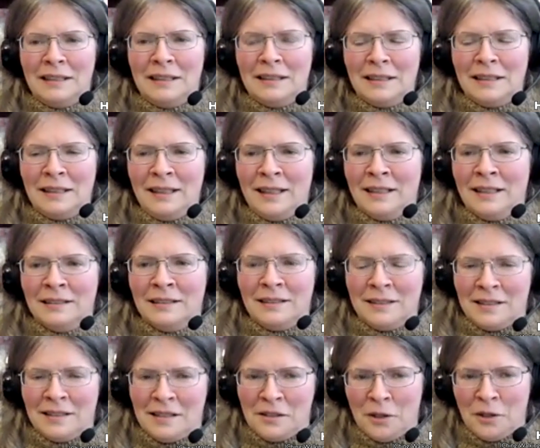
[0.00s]
clear that
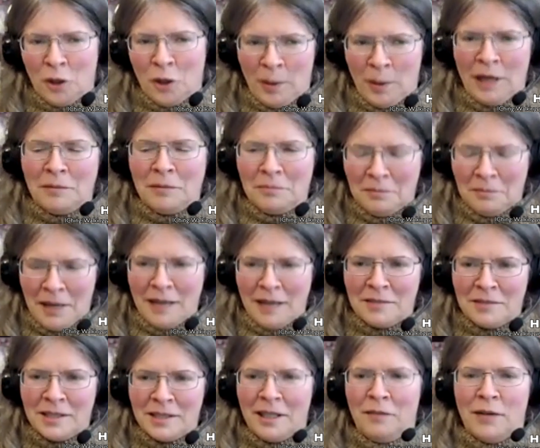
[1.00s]
this is not about
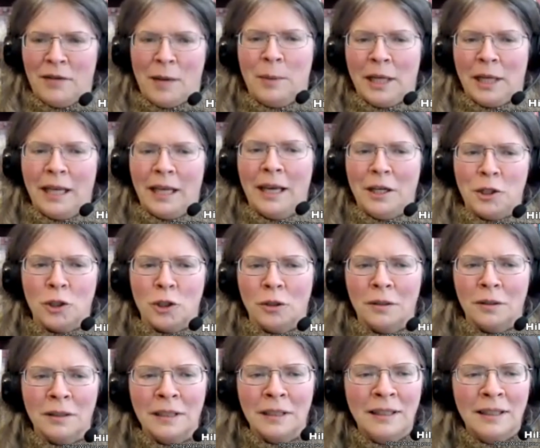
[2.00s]
self
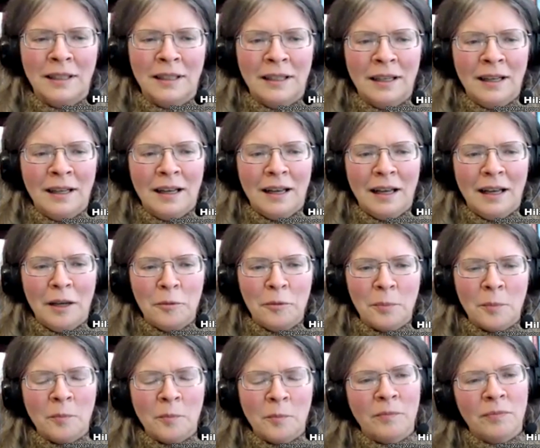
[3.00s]
abnegation.
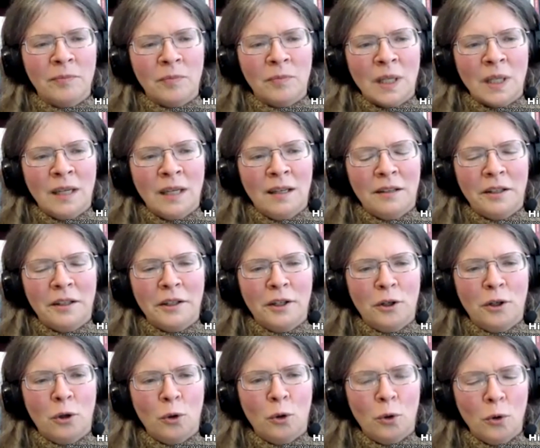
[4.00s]
Um, the
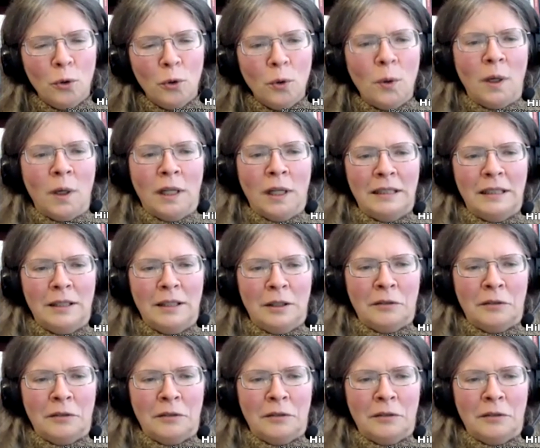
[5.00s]
call of